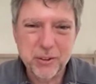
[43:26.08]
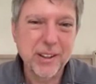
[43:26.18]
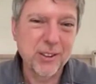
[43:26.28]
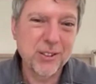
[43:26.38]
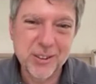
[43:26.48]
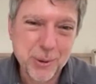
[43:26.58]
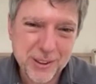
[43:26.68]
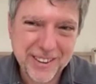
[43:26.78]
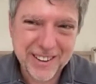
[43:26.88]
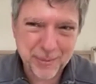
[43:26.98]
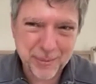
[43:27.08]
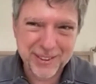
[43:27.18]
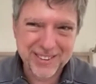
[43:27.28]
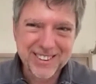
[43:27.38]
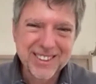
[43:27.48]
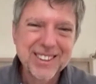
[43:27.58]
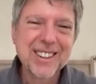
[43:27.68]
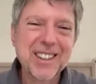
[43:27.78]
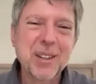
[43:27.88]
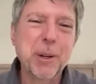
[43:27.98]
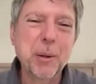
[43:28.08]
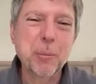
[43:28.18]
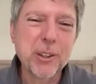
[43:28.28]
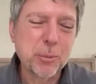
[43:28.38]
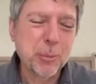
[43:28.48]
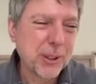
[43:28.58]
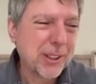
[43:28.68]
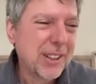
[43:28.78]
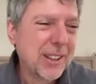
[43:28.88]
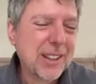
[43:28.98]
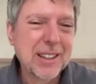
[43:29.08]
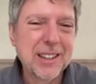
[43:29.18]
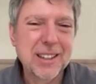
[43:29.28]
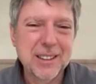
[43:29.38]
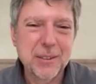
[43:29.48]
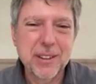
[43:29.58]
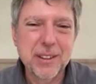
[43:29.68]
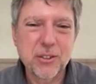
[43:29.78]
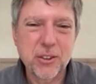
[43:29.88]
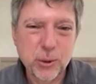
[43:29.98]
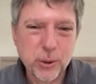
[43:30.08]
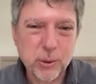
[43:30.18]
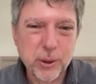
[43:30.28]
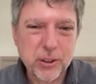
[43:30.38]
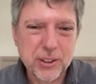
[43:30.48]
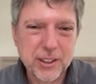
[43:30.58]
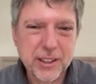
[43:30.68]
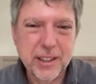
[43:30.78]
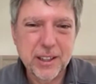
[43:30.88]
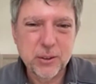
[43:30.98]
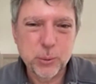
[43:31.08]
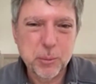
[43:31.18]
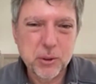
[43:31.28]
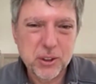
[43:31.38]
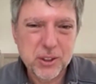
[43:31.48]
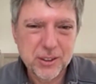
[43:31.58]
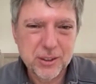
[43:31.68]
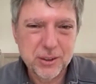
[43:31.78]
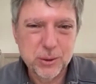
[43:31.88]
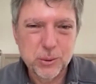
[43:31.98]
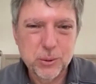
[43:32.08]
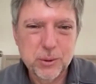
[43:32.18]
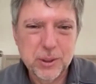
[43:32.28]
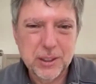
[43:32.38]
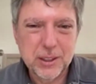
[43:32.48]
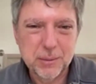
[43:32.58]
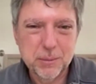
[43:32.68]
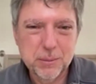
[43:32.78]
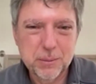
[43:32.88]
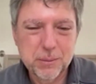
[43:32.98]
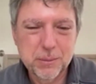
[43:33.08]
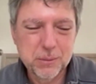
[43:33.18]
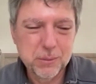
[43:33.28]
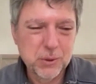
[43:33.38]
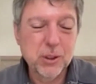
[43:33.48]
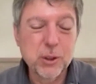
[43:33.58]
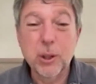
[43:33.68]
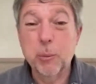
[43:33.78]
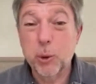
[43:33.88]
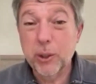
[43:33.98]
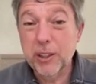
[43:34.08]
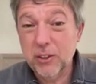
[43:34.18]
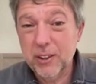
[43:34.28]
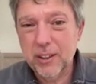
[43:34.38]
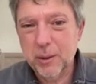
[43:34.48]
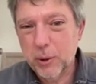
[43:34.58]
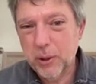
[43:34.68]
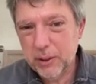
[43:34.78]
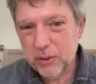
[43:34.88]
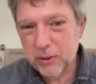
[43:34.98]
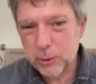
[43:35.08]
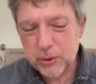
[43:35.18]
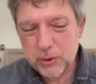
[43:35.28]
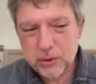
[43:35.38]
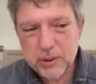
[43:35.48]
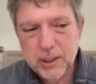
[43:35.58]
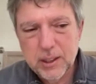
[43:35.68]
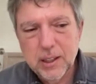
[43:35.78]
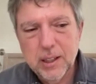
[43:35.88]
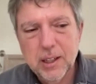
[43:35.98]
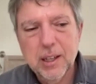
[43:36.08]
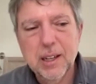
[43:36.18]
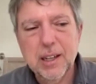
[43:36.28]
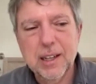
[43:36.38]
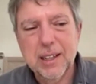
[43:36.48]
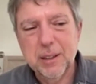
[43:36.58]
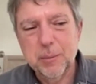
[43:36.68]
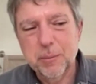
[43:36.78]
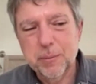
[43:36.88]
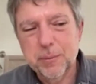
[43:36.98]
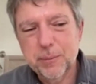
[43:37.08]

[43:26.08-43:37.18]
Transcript: not as simple as that, but in principle, that's the sort of question an AI is well positioned to do a lot more easily than previous tools. And